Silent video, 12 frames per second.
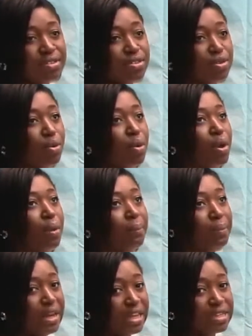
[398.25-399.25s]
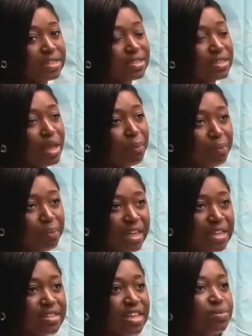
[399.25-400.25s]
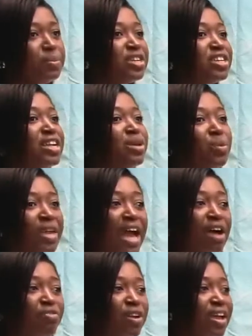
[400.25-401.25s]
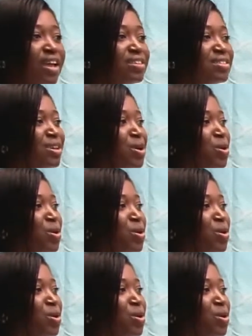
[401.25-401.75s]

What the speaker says: So please, especially we Africans,